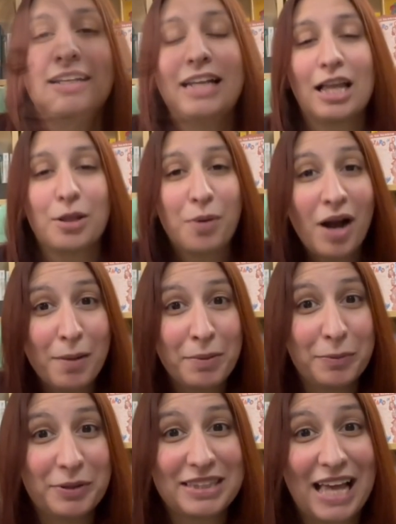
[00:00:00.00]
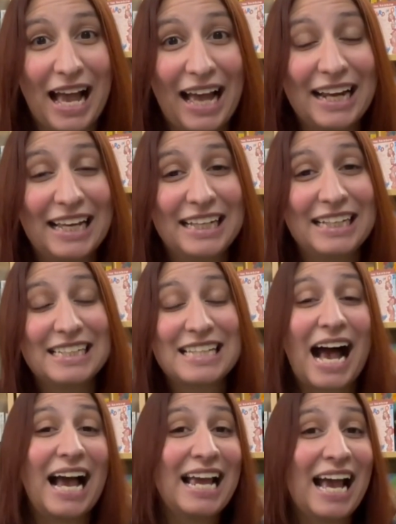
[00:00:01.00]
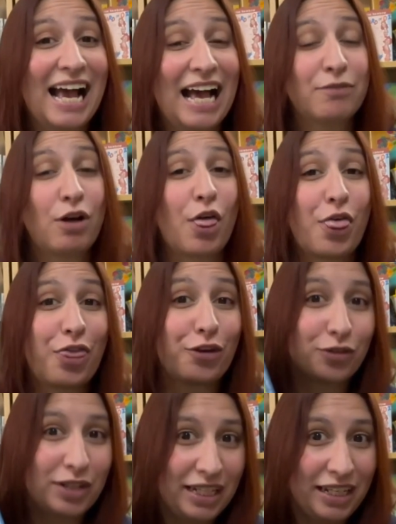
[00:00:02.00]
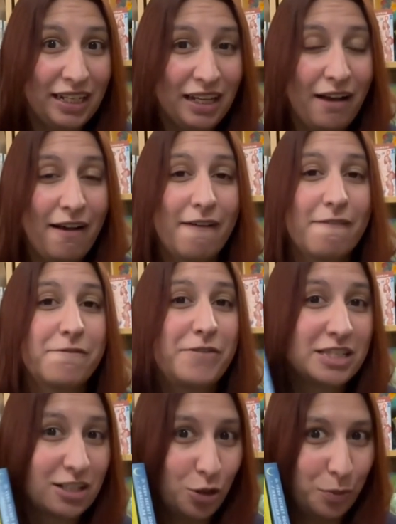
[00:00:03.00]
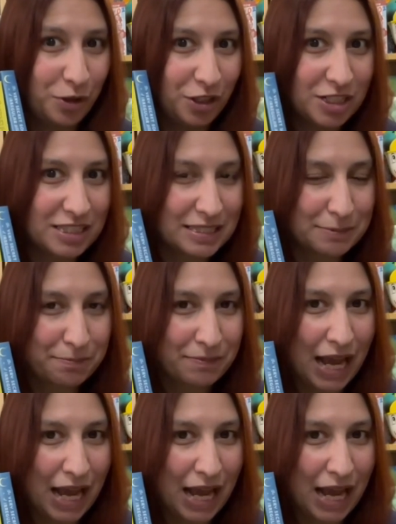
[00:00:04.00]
Now the problem with that is I have 3 physical books